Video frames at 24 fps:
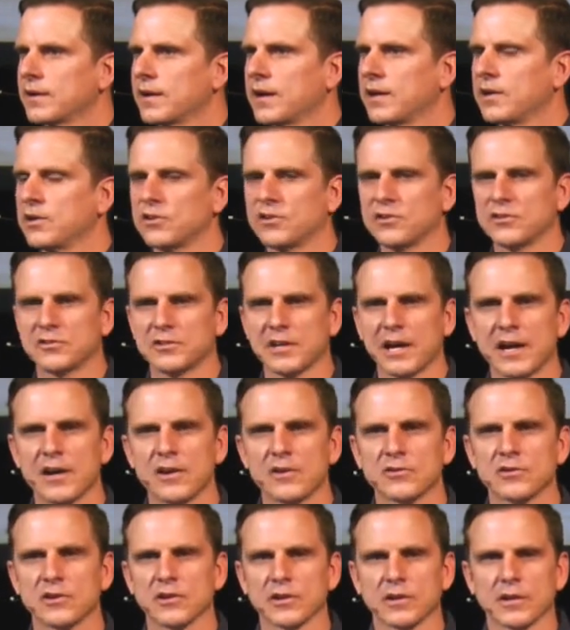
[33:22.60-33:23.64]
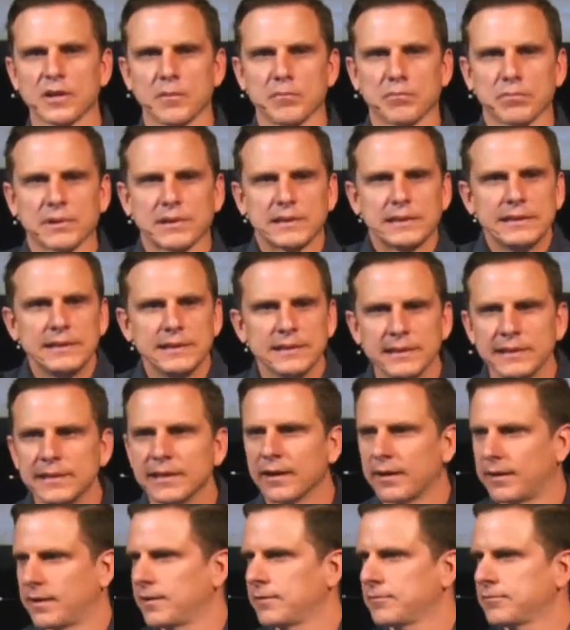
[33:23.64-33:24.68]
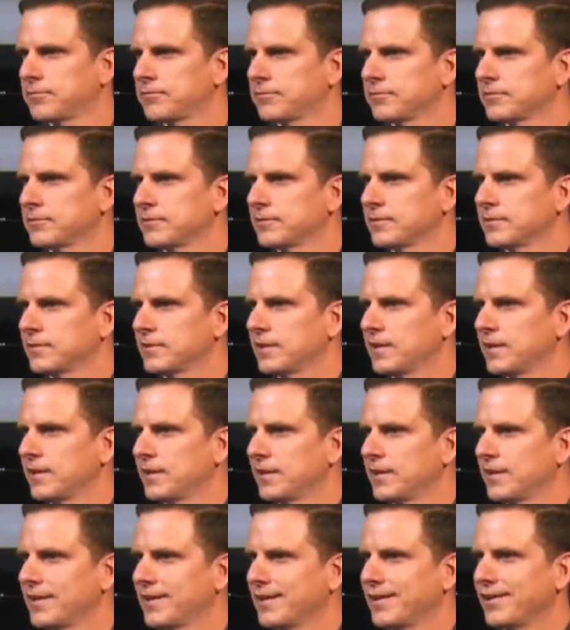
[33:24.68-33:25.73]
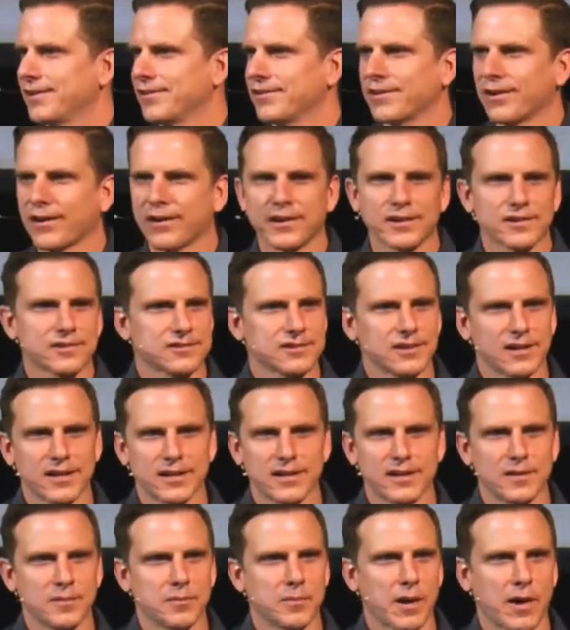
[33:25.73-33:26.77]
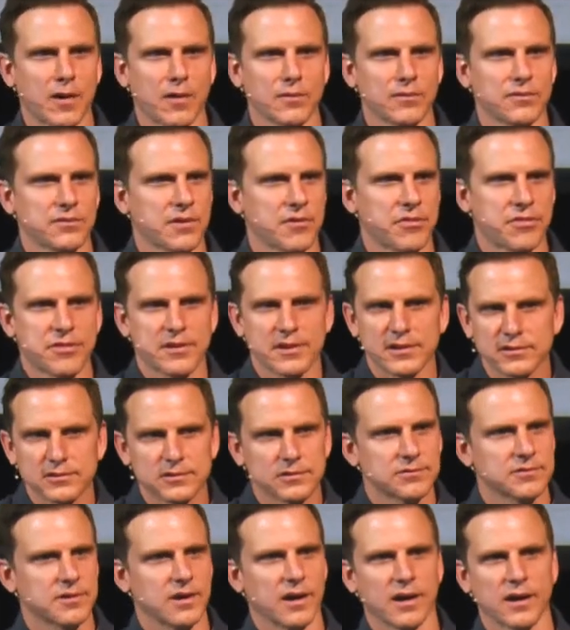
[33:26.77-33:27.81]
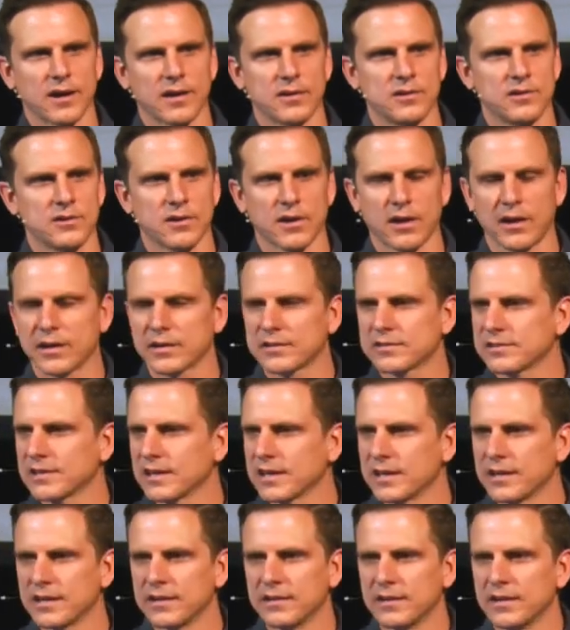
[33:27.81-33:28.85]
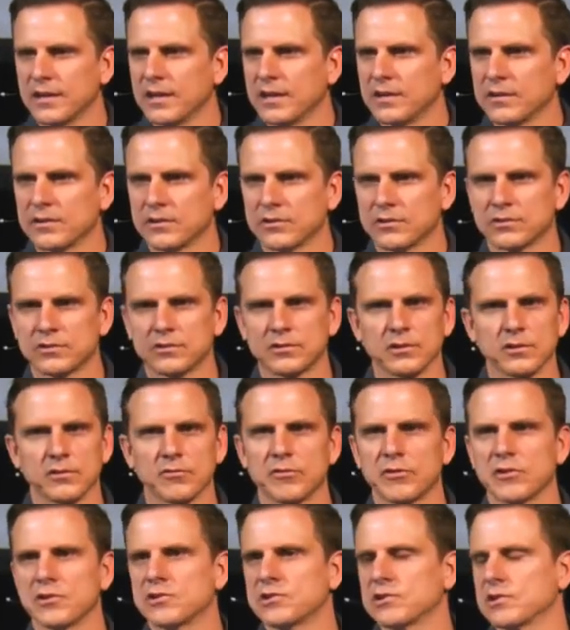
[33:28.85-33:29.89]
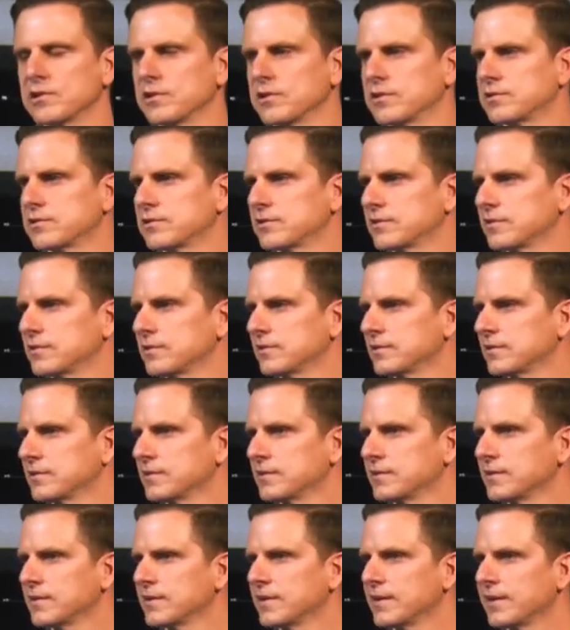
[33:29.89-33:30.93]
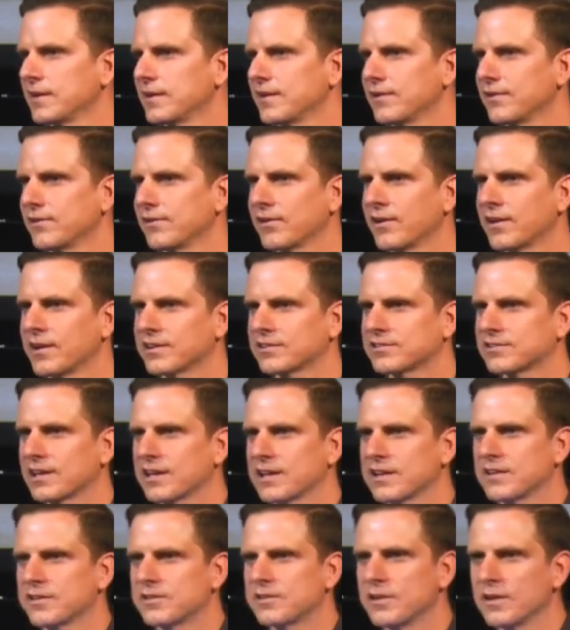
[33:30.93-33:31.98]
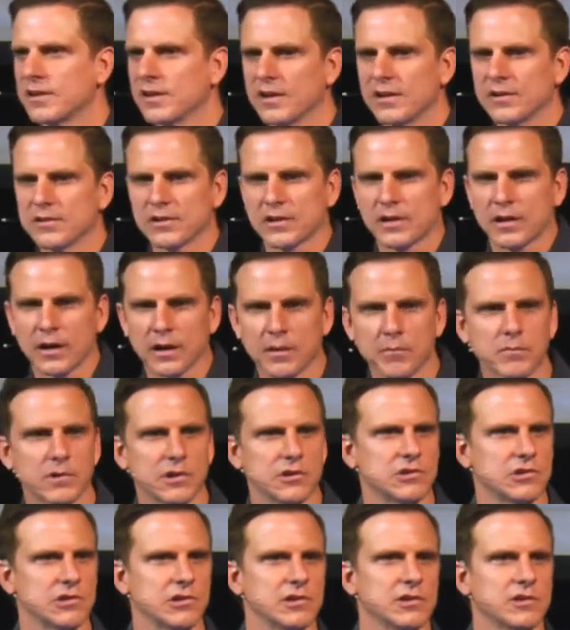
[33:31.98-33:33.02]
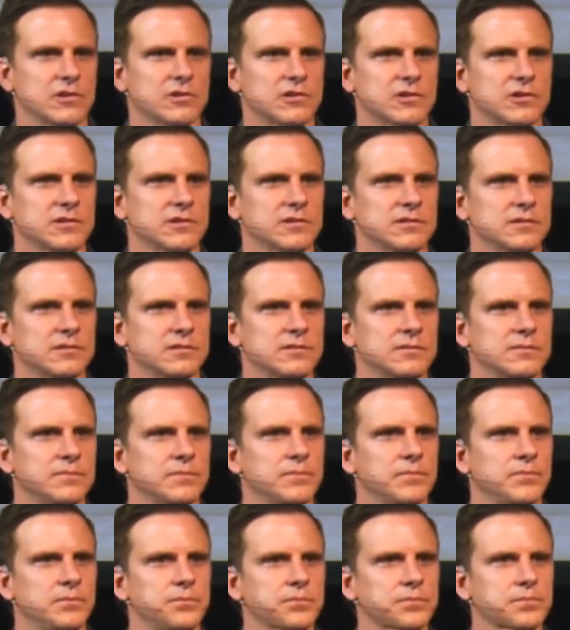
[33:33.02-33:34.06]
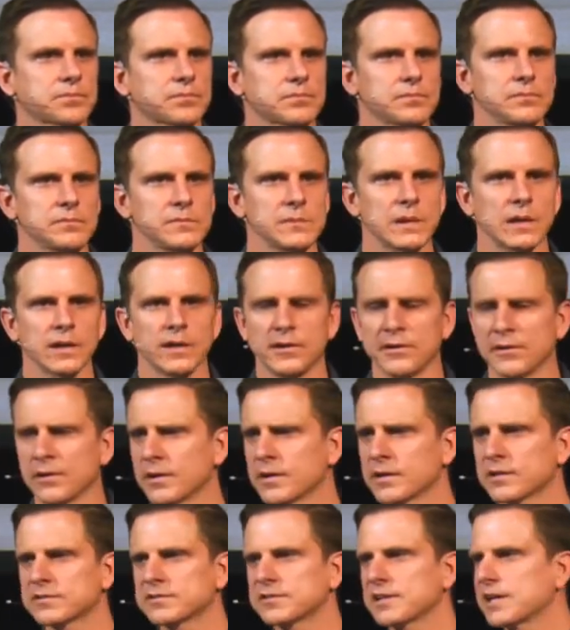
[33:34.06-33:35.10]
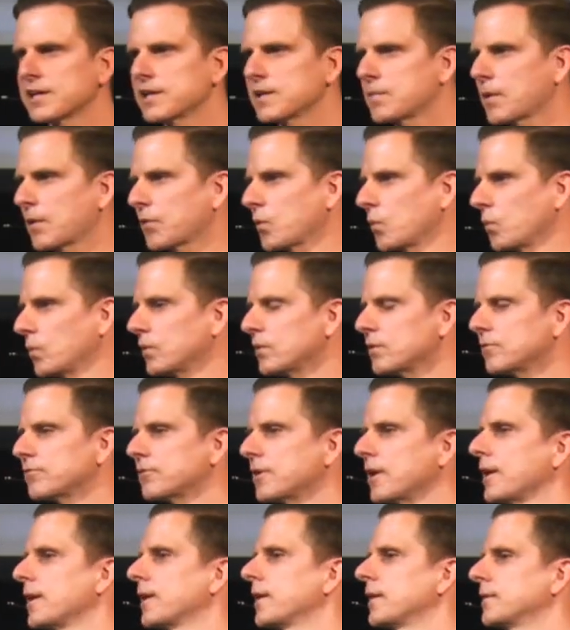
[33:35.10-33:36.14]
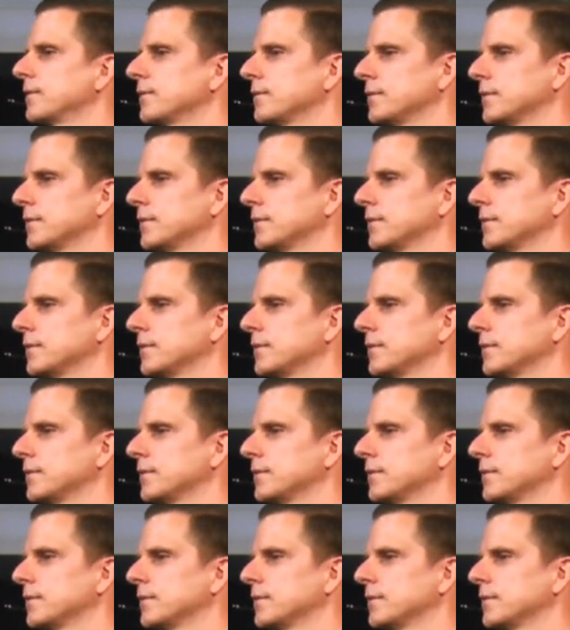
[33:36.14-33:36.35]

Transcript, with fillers: your desires are completely off. You're not excited about the things of God. You're not excited to serve the church. You're not excited to come to church. You're not excited about the Word of God.